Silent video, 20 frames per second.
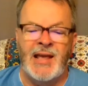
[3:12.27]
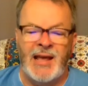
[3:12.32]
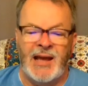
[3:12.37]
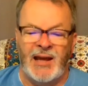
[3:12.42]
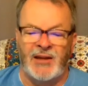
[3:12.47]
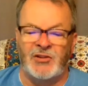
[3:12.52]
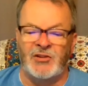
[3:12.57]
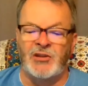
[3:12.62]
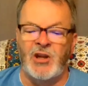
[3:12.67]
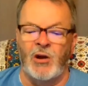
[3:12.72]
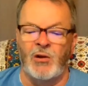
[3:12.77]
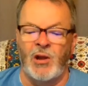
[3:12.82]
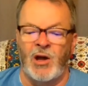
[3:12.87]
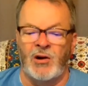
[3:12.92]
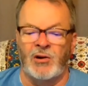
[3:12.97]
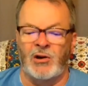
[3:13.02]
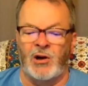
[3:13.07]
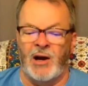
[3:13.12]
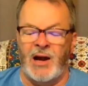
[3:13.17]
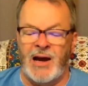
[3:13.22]
It's no
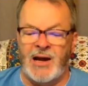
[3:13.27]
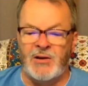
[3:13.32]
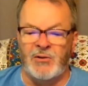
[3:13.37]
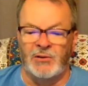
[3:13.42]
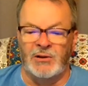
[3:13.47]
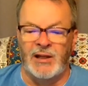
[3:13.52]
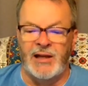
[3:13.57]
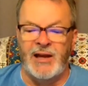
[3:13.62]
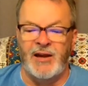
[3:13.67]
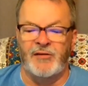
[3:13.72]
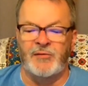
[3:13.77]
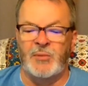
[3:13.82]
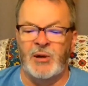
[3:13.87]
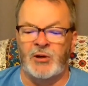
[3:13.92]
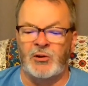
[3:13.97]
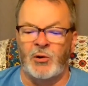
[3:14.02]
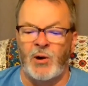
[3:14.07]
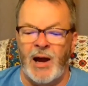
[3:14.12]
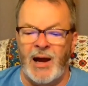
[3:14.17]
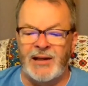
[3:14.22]
longer I who live, but
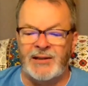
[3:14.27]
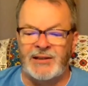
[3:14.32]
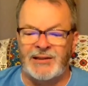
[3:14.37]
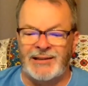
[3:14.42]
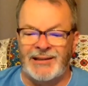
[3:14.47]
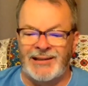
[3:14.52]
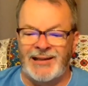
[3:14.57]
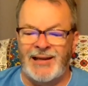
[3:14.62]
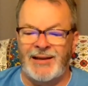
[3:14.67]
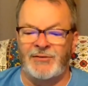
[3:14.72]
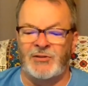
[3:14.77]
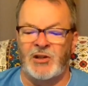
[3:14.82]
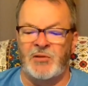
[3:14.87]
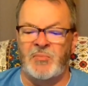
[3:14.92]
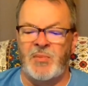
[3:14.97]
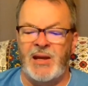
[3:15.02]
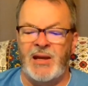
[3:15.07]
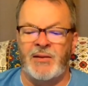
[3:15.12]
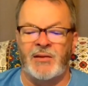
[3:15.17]
Christ lives in me.